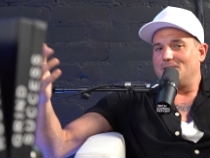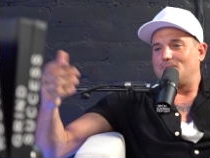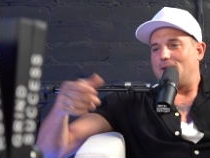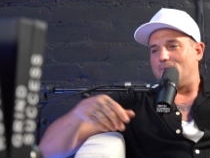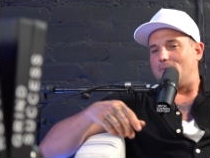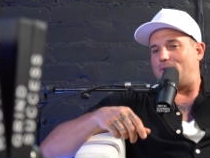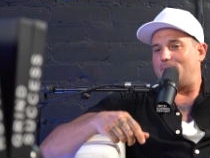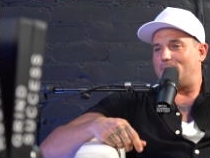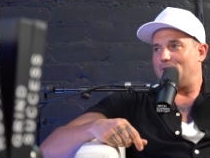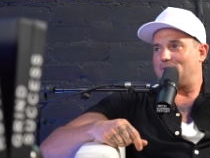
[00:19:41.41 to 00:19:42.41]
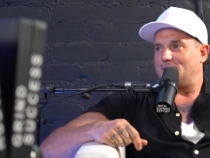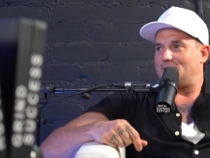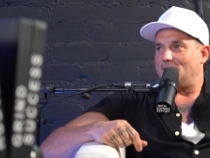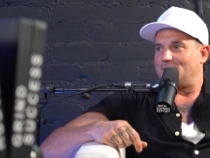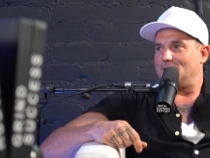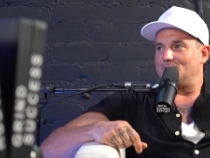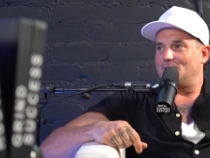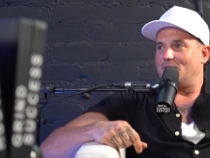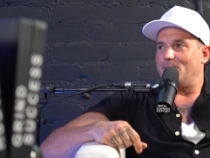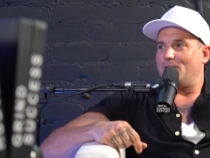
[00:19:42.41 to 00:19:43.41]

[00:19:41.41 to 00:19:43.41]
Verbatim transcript: You just make one pin post that says, "This is hey,